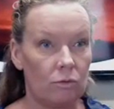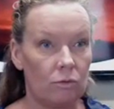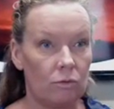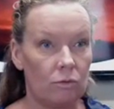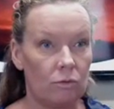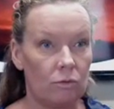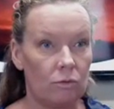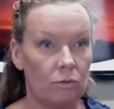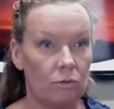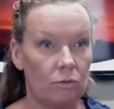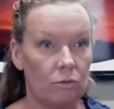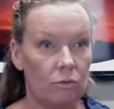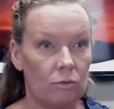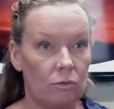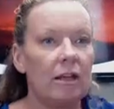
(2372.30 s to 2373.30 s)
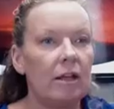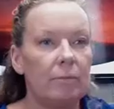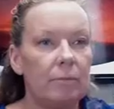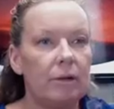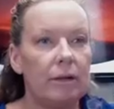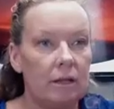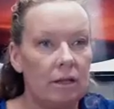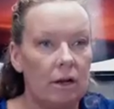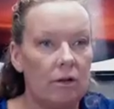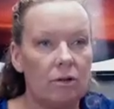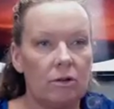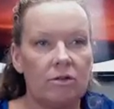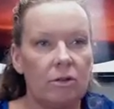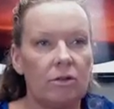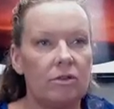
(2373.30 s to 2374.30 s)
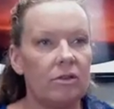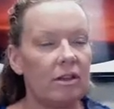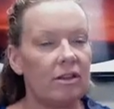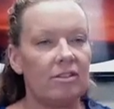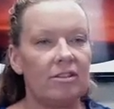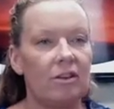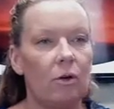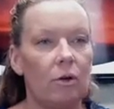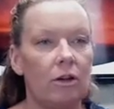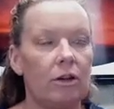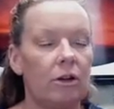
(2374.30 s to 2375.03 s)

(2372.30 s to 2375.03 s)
Right. Yeah. But so it's or,